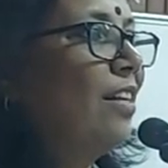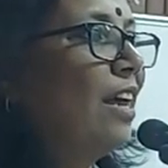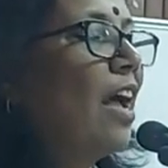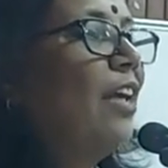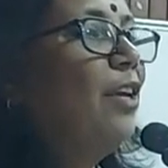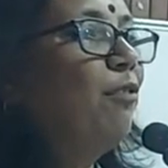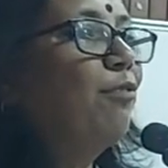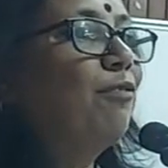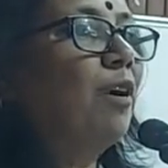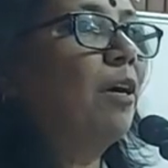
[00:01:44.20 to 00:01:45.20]
the kind
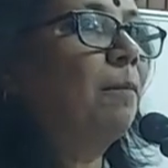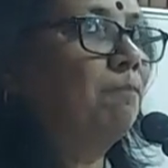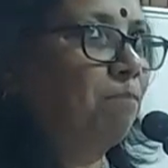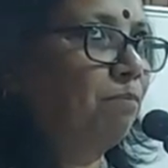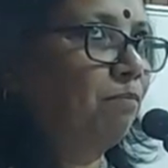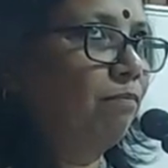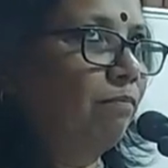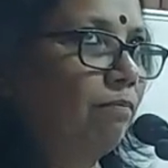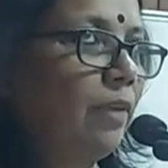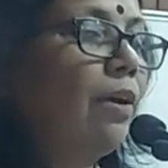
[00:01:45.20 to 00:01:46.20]
of
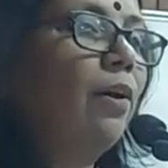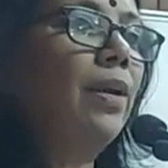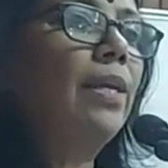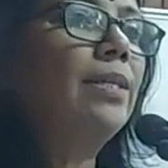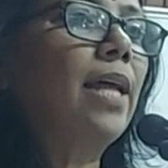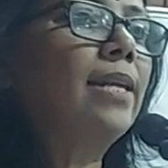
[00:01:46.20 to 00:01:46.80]
theories